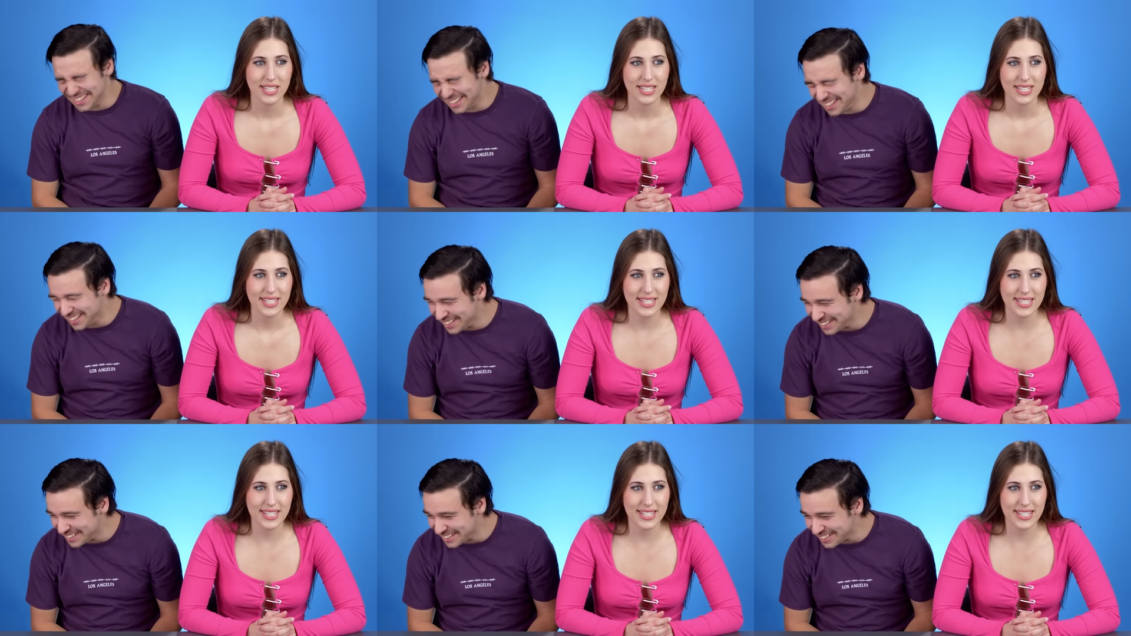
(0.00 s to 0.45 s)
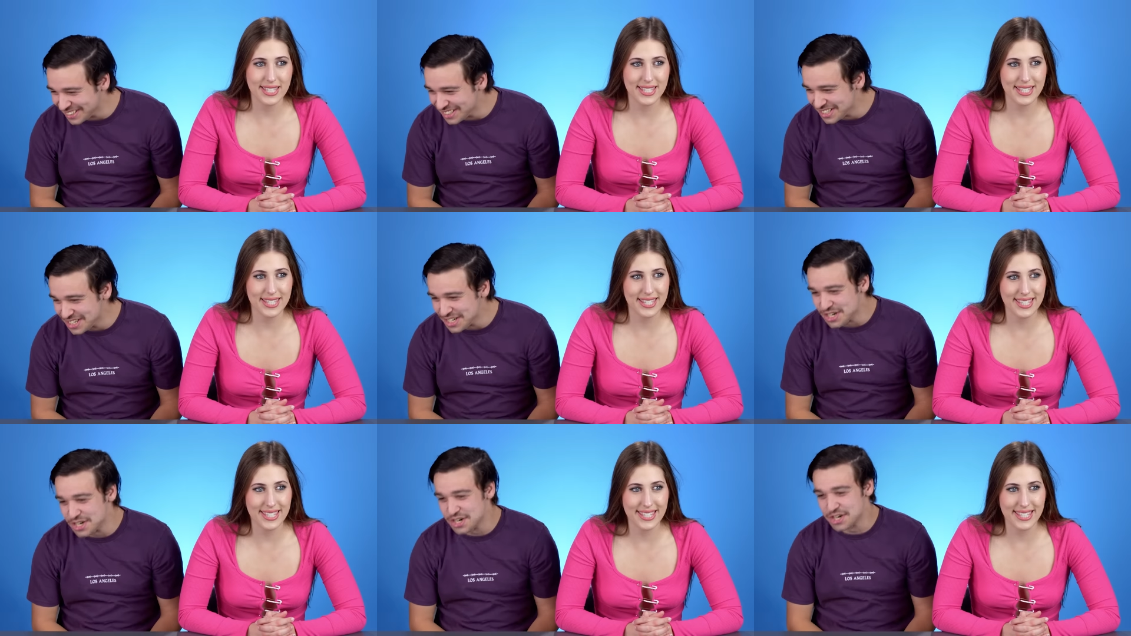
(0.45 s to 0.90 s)

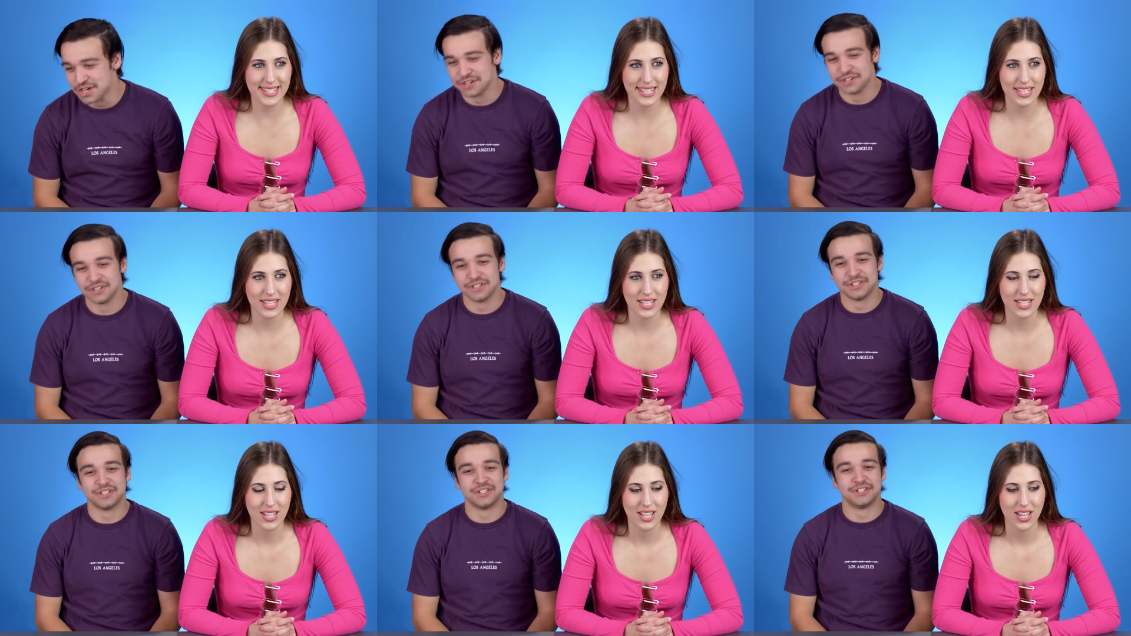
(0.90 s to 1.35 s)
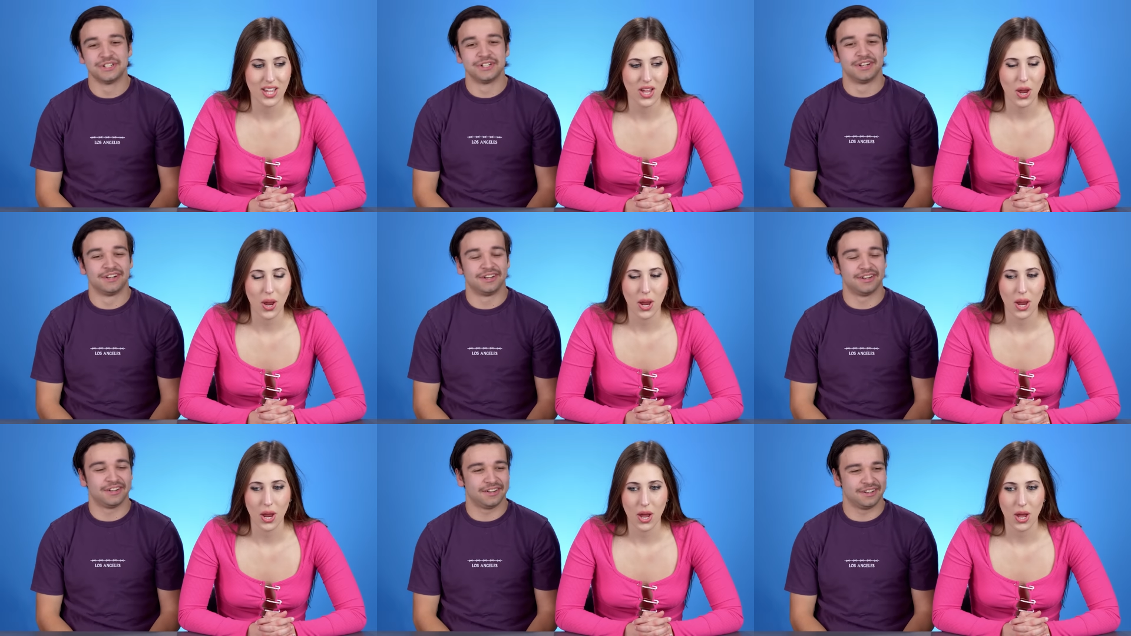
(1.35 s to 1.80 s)

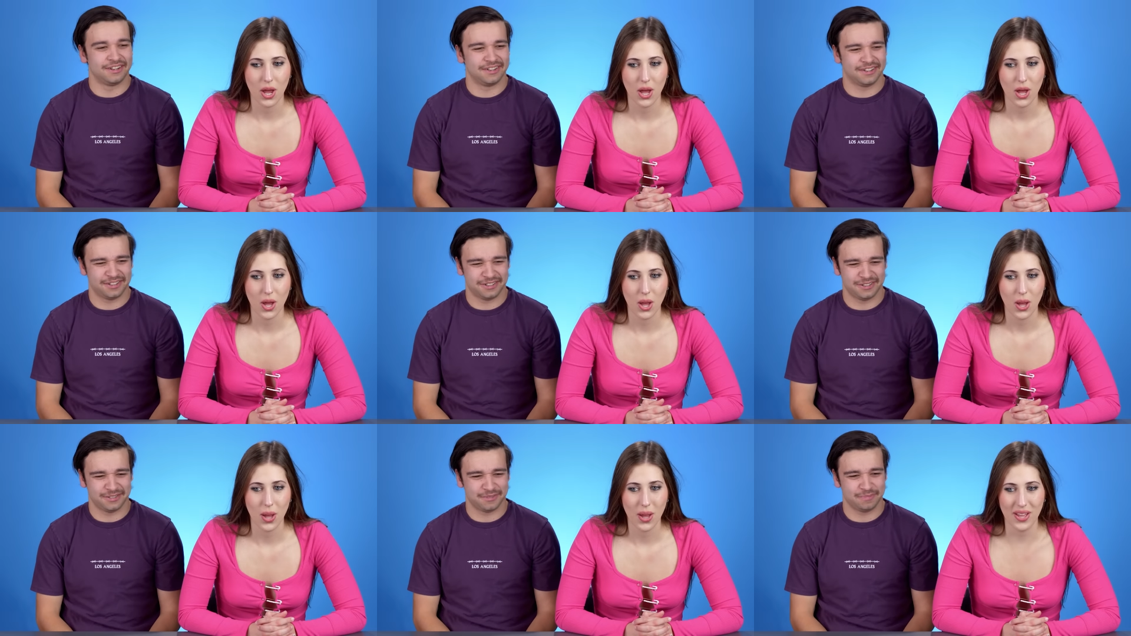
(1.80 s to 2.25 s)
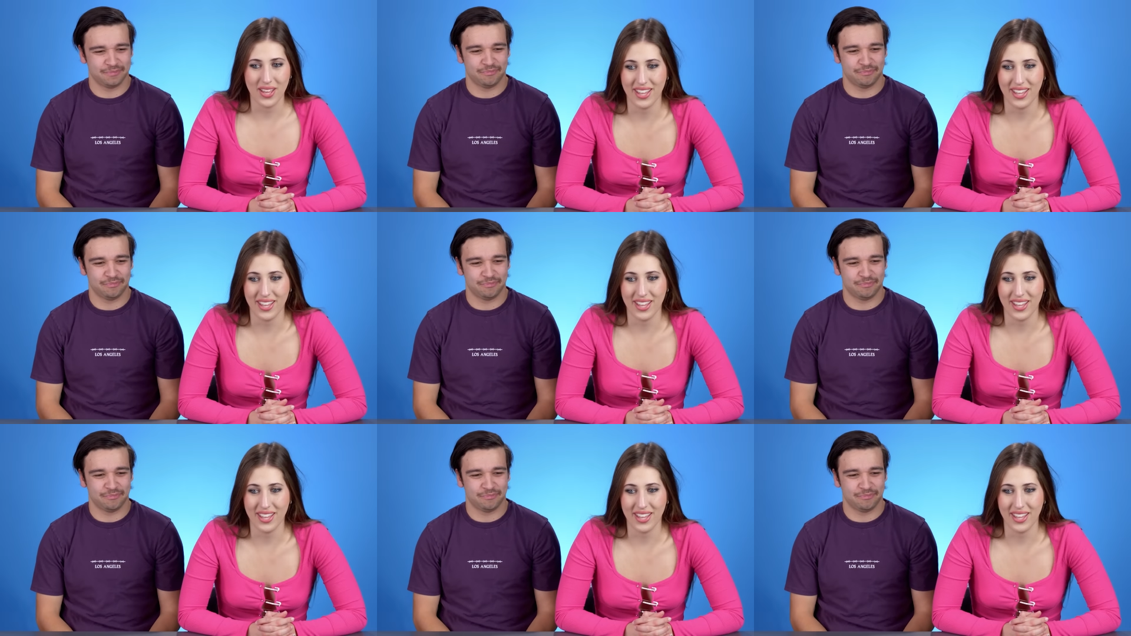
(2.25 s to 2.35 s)
No one is speaking in this clip.